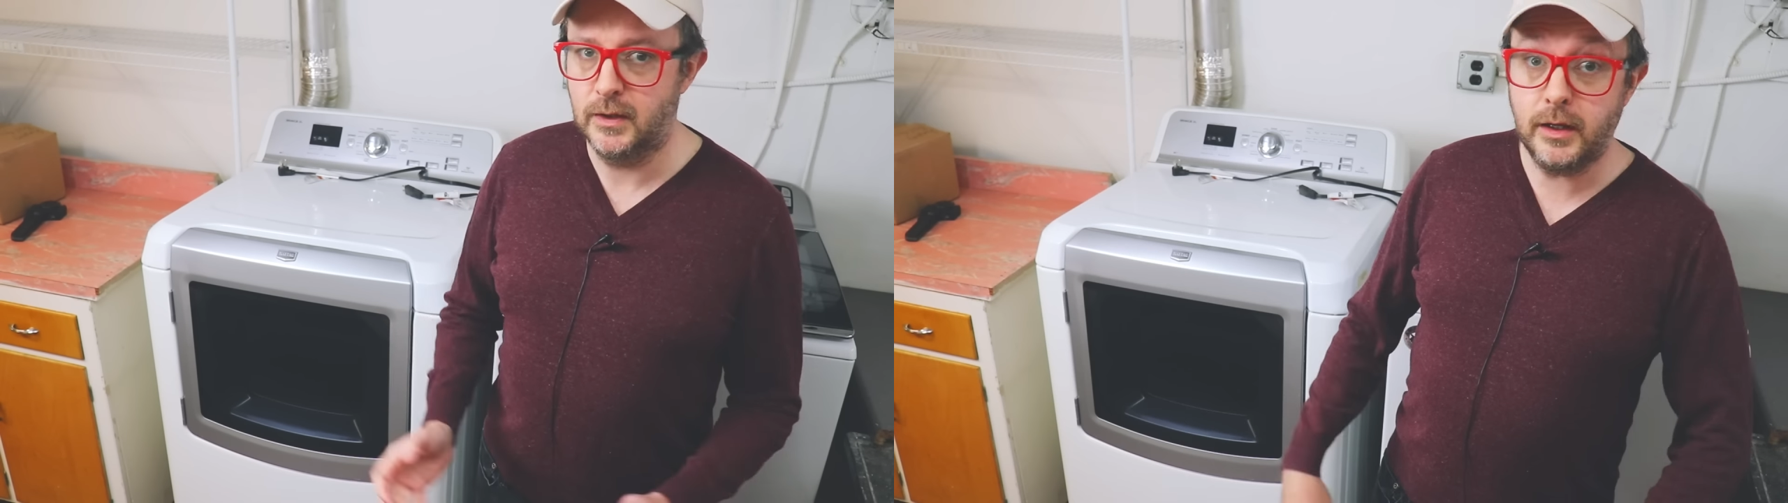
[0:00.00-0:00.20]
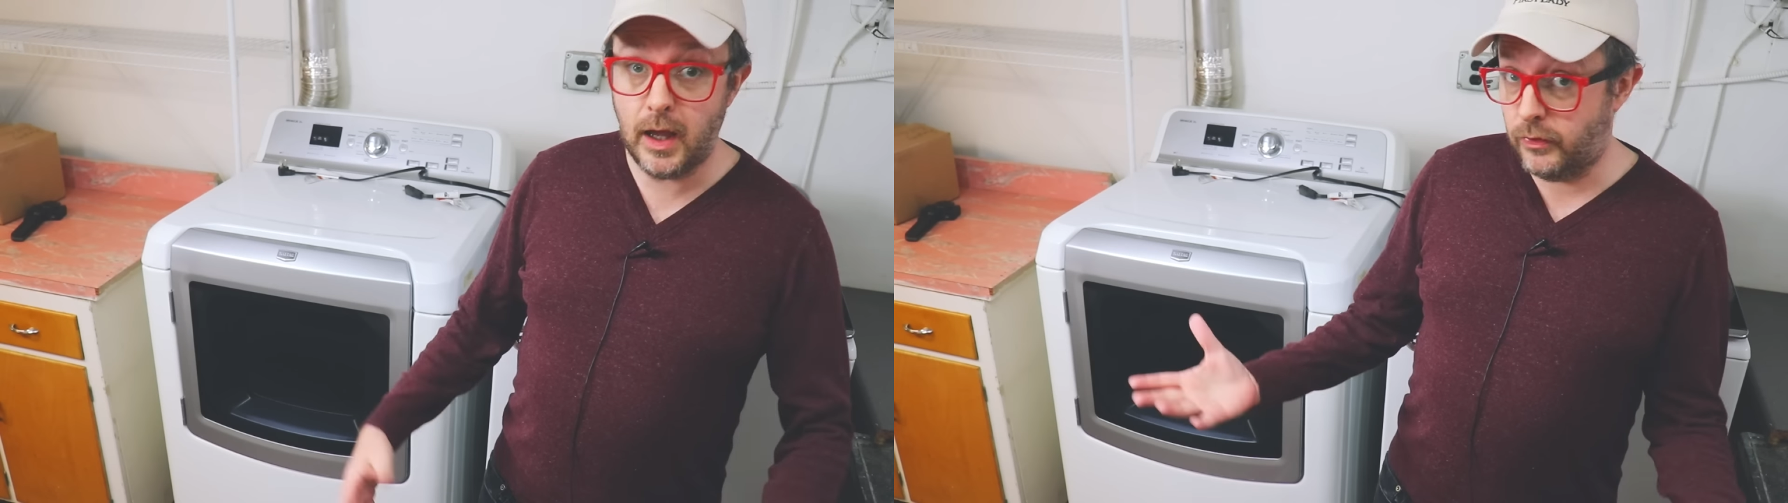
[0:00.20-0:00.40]

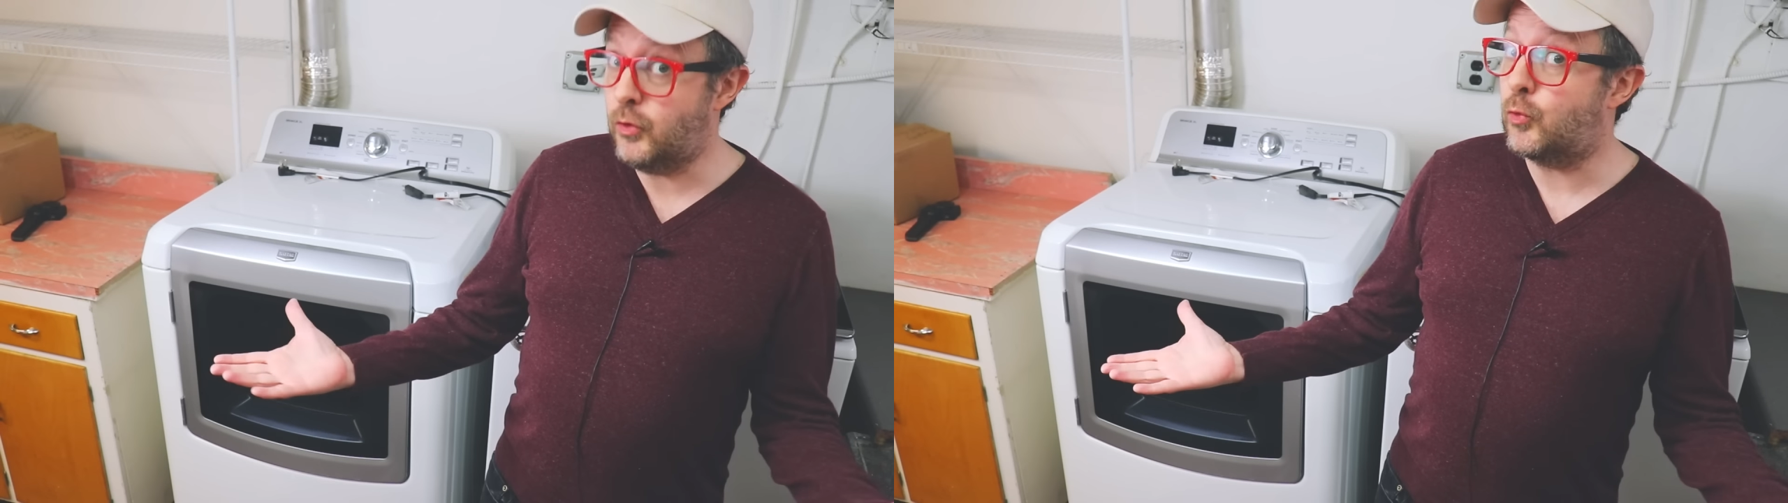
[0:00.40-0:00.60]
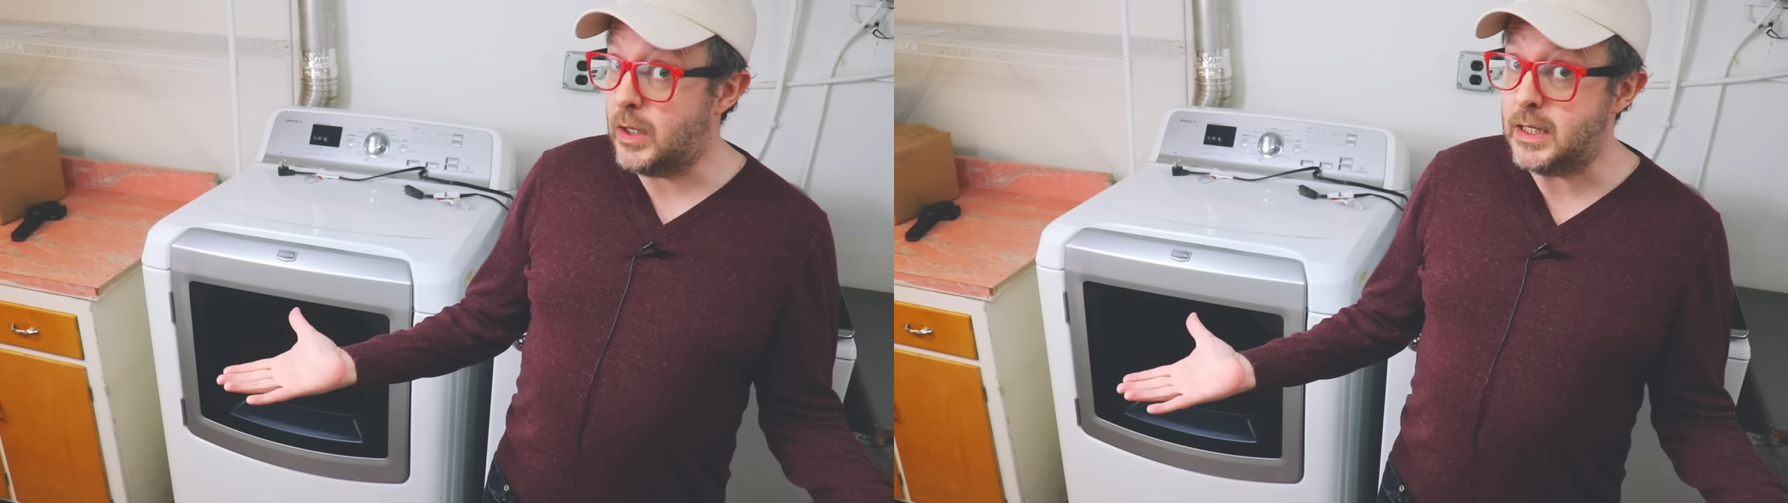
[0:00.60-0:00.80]
And again,
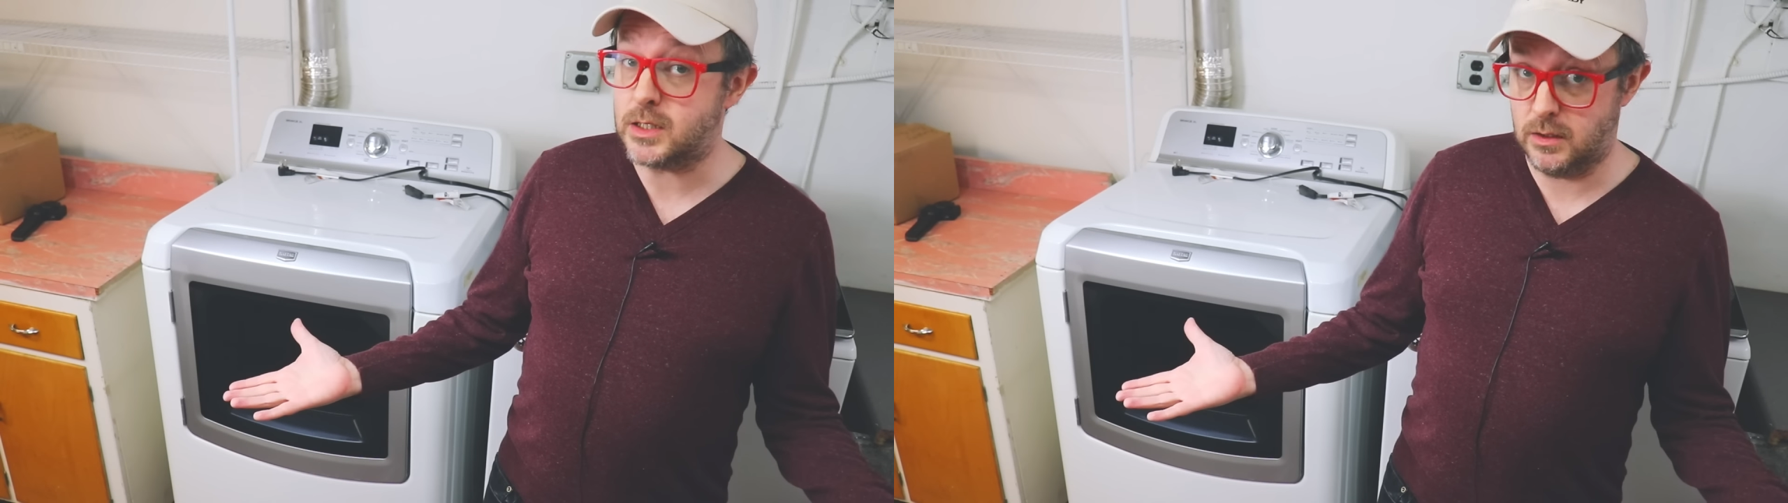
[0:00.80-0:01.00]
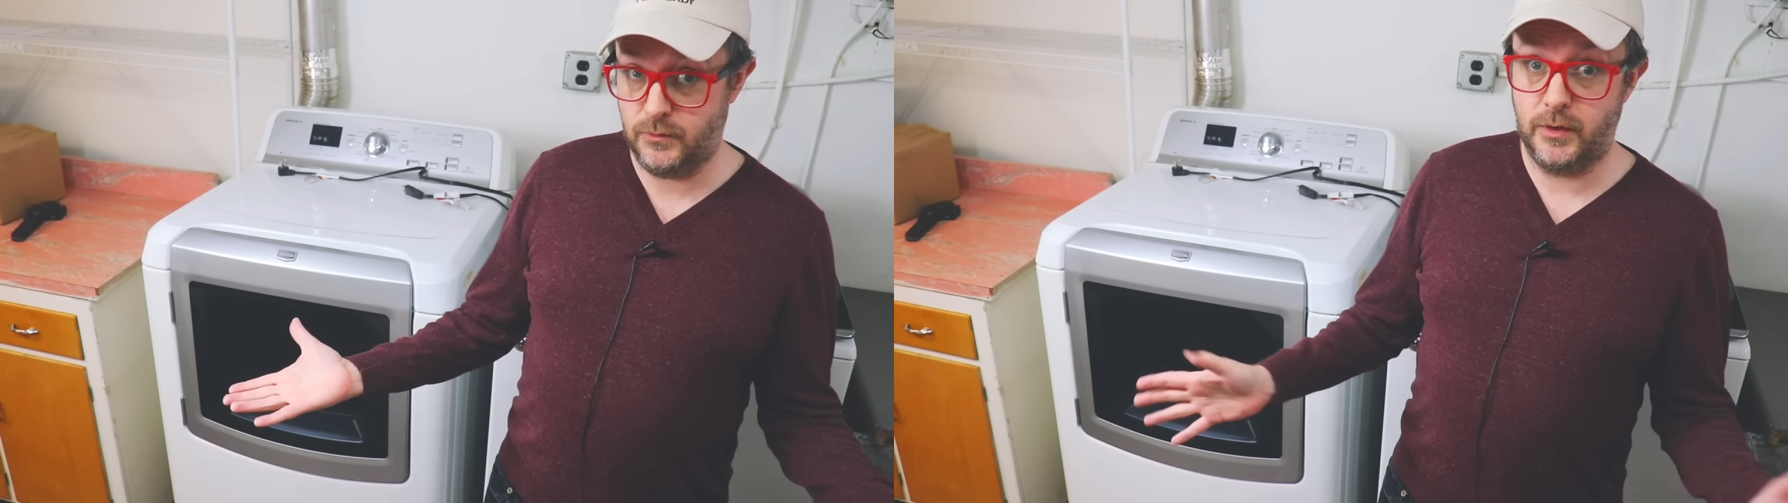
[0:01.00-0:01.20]
the
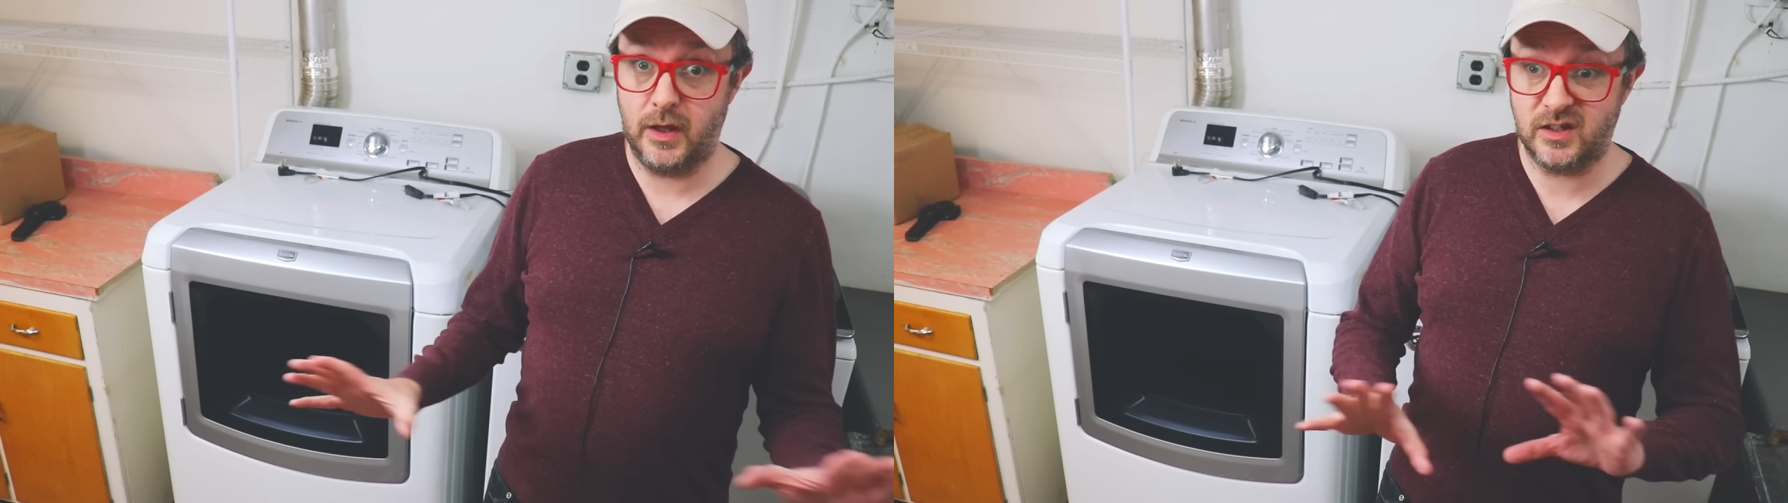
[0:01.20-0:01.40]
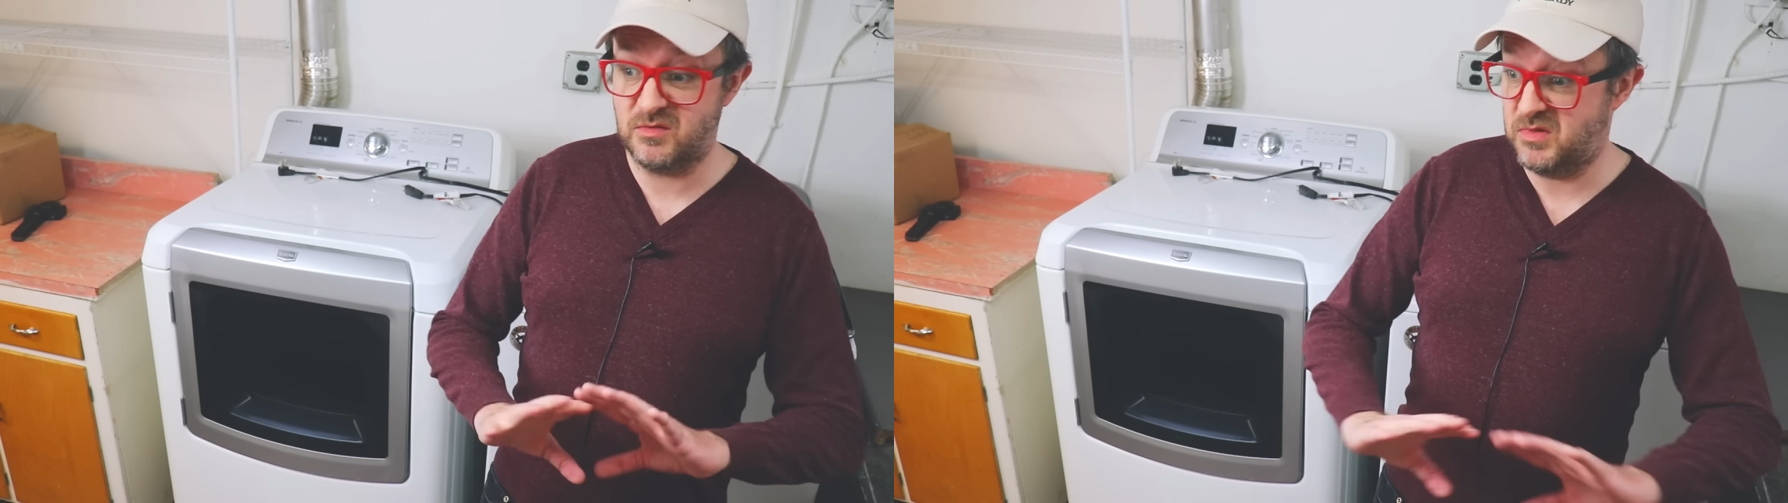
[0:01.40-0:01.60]
reason for
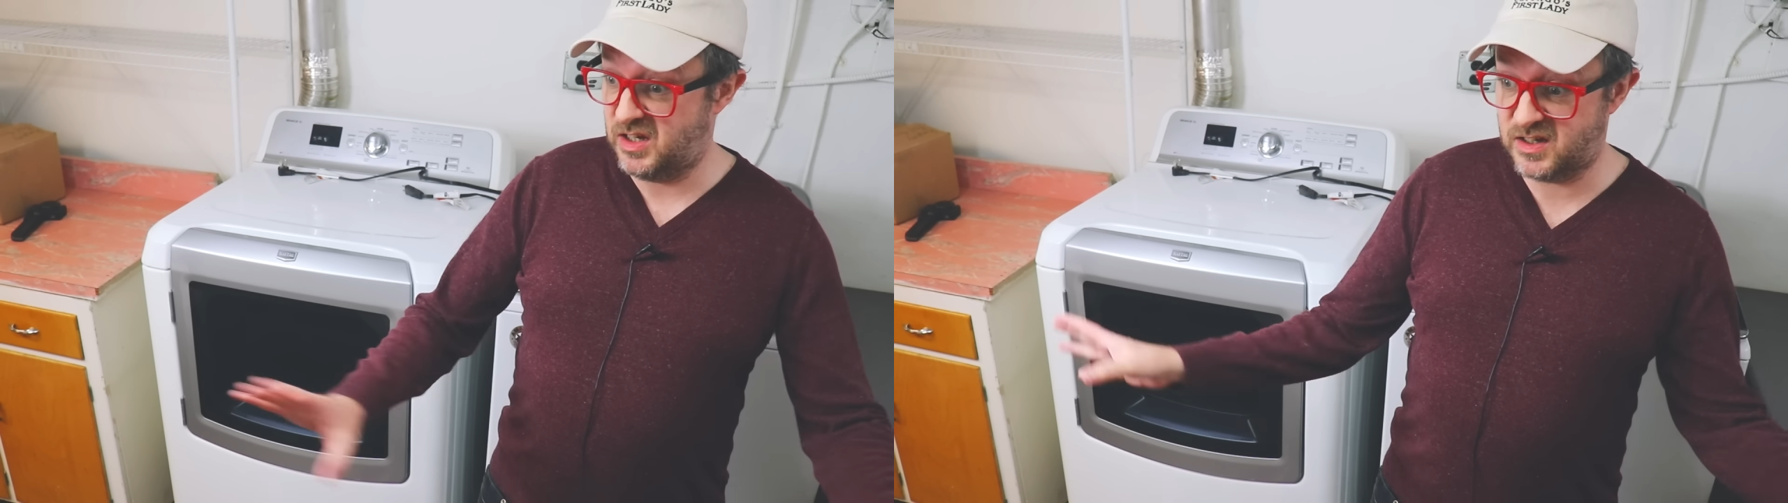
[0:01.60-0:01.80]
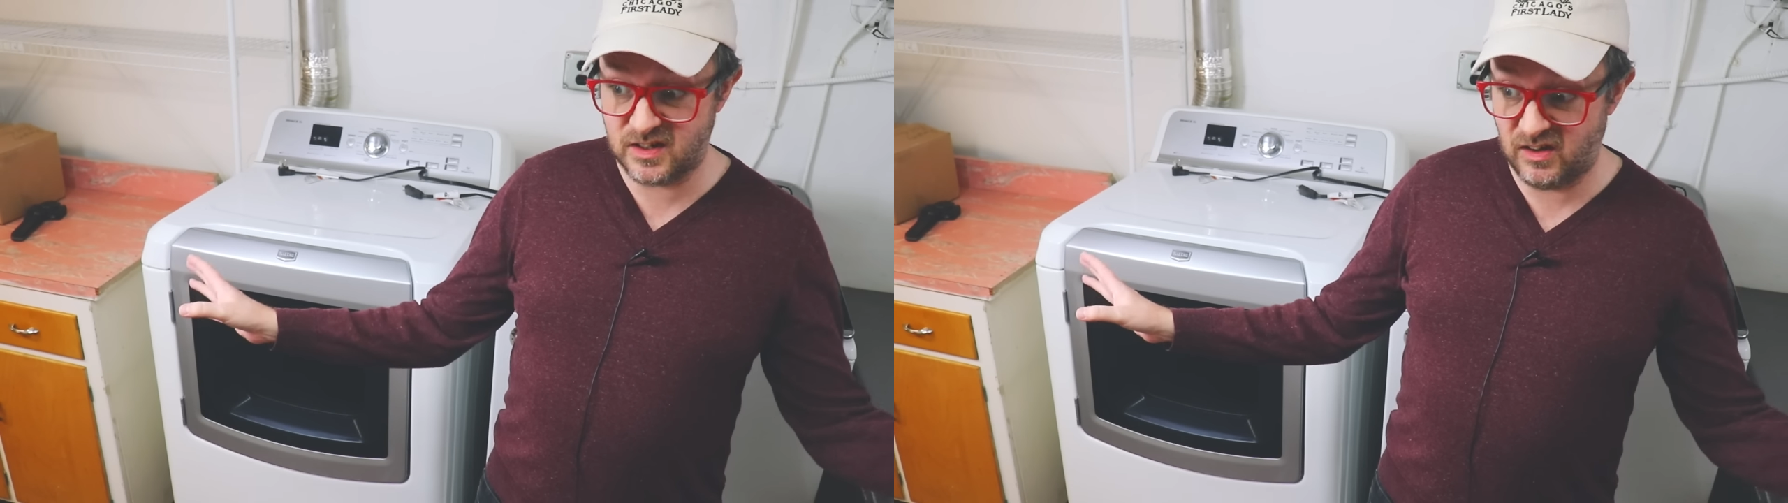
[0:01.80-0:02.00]
that
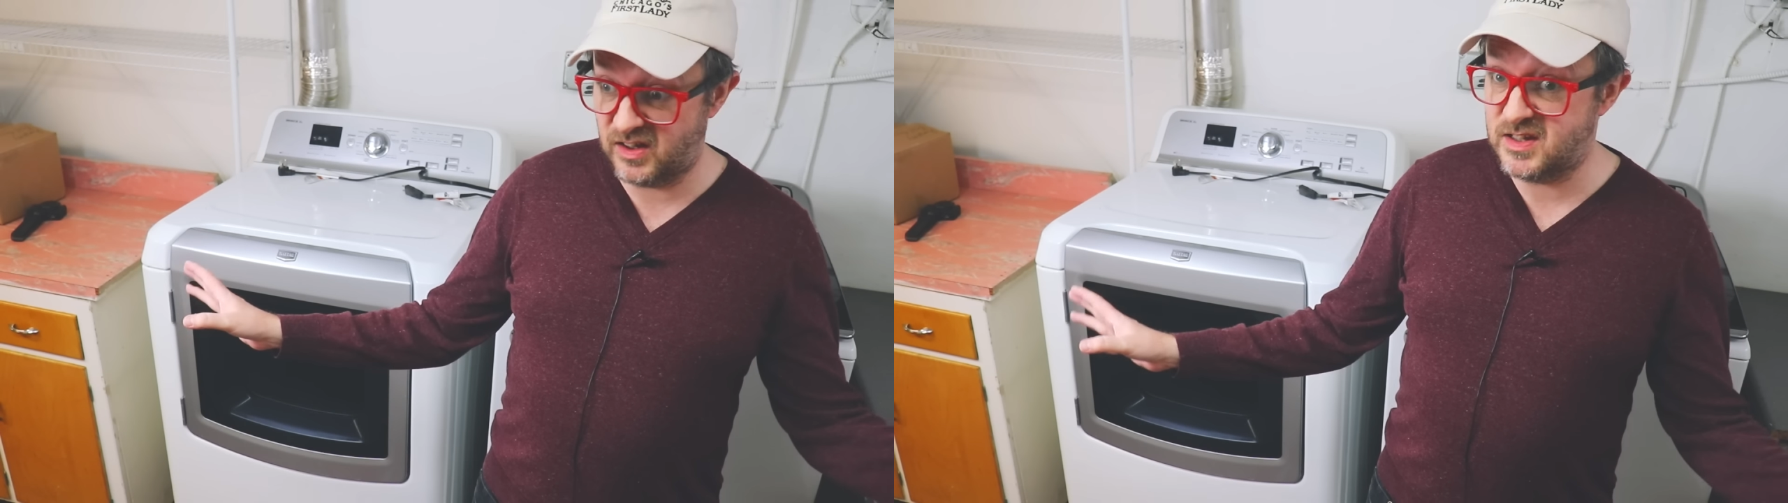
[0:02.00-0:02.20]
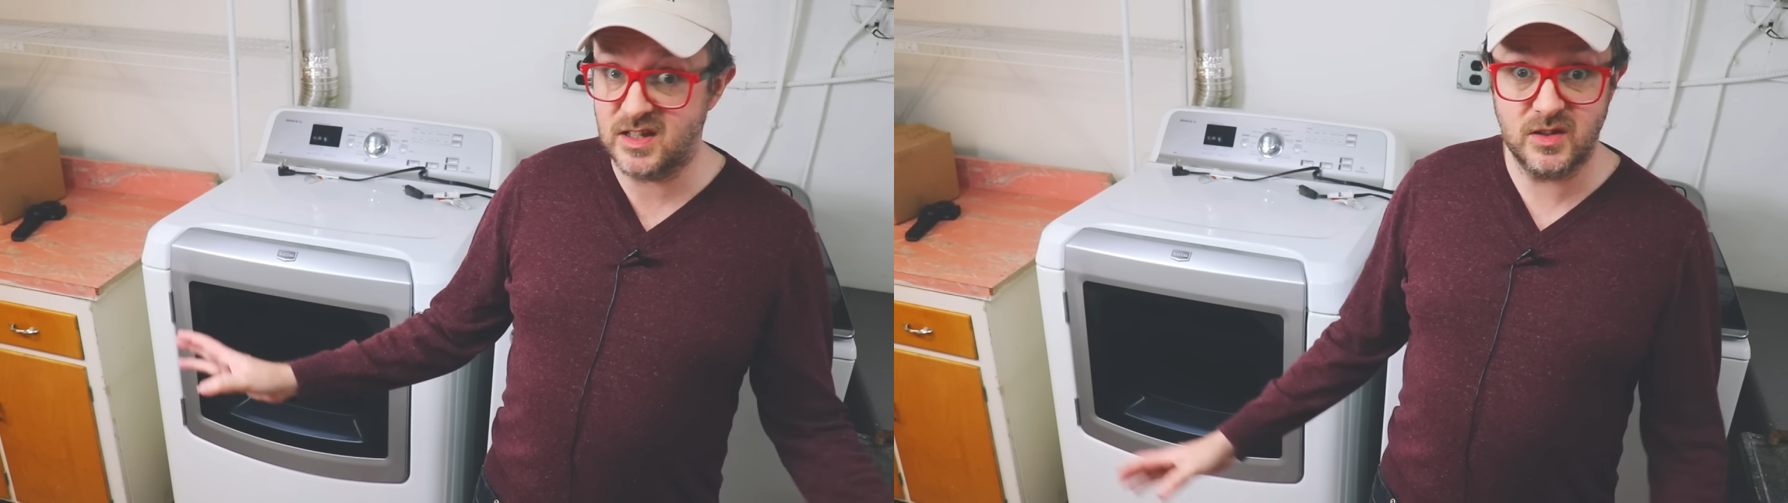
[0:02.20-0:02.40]
diminished size